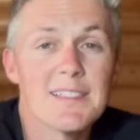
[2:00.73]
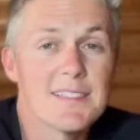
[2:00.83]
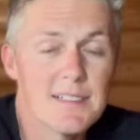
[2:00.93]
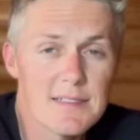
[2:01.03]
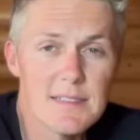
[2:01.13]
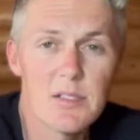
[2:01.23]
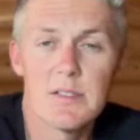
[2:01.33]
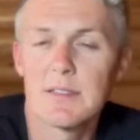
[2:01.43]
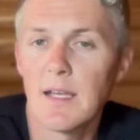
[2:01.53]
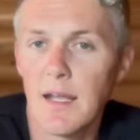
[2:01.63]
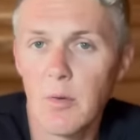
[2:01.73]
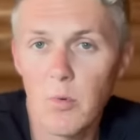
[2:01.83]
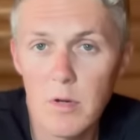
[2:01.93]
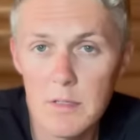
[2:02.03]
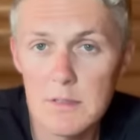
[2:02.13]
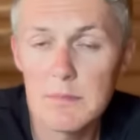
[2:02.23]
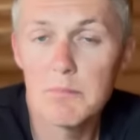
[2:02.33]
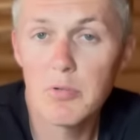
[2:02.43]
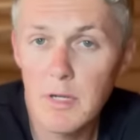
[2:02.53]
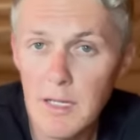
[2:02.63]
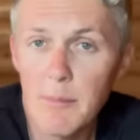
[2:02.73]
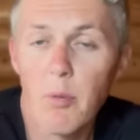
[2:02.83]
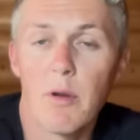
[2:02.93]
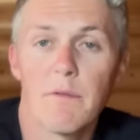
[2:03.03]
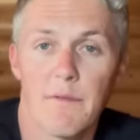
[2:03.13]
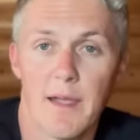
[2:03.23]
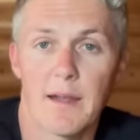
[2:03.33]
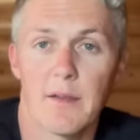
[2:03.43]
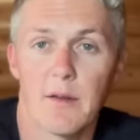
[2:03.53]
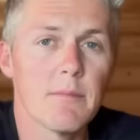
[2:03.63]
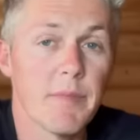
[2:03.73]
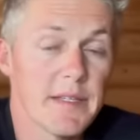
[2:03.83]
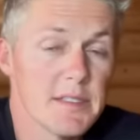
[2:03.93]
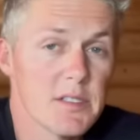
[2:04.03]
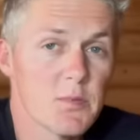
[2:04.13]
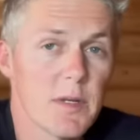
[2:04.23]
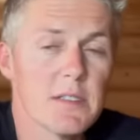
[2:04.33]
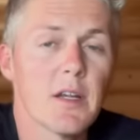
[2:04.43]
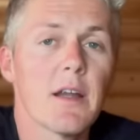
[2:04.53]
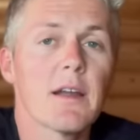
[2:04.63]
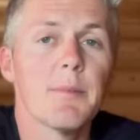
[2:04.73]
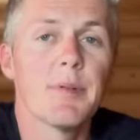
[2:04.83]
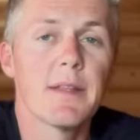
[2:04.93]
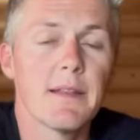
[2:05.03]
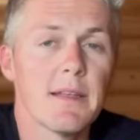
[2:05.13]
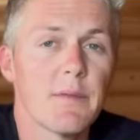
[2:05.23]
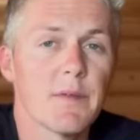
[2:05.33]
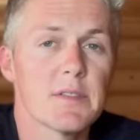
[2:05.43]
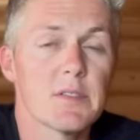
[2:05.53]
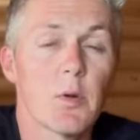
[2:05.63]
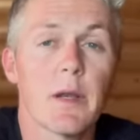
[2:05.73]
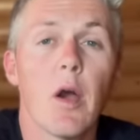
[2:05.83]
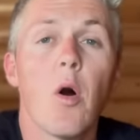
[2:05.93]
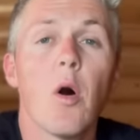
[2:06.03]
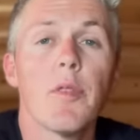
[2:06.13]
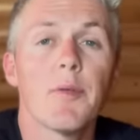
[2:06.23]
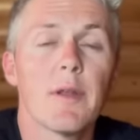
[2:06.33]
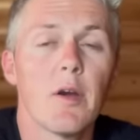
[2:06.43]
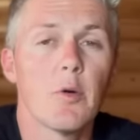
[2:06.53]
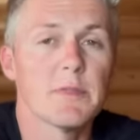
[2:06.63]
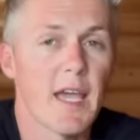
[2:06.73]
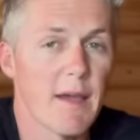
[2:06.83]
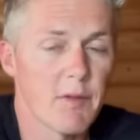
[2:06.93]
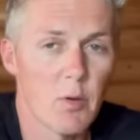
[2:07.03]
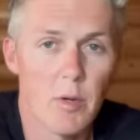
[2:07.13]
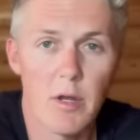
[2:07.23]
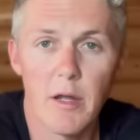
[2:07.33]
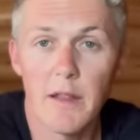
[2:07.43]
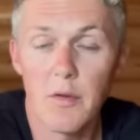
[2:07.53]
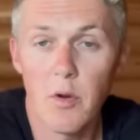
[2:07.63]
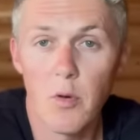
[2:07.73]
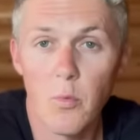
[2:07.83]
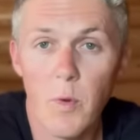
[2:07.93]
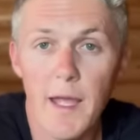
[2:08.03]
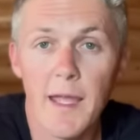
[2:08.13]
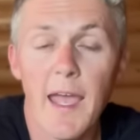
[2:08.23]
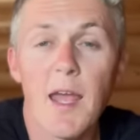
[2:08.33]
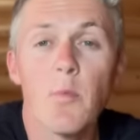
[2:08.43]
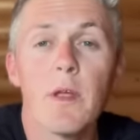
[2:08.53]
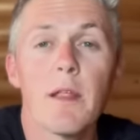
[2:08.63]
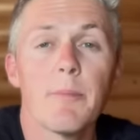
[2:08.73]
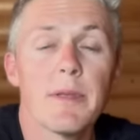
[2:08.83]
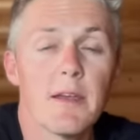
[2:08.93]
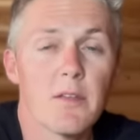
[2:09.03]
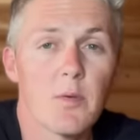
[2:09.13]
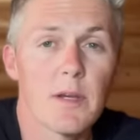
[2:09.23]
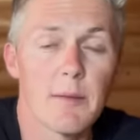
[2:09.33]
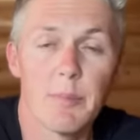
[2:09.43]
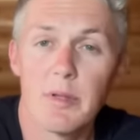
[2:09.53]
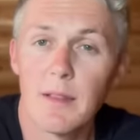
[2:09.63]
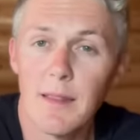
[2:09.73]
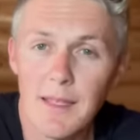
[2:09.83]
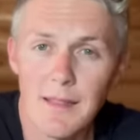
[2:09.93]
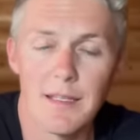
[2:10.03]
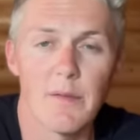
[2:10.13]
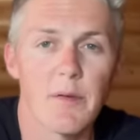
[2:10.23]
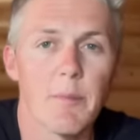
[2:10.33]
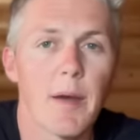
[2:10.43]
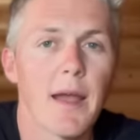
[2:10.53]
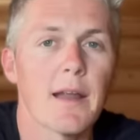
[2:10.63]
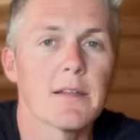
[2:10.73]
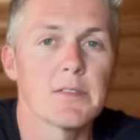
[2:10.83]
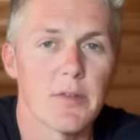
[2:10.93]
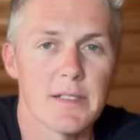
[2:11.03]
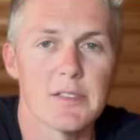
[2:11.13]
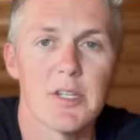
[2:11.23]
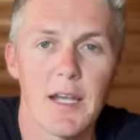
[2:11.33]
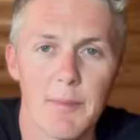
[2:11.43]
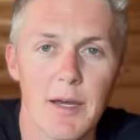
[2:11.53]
since these are design awards, pretty important factor. This year's winners are a completely different story. All three homes have it going on in their own way and will appeal to a completely different buyer, so let's check them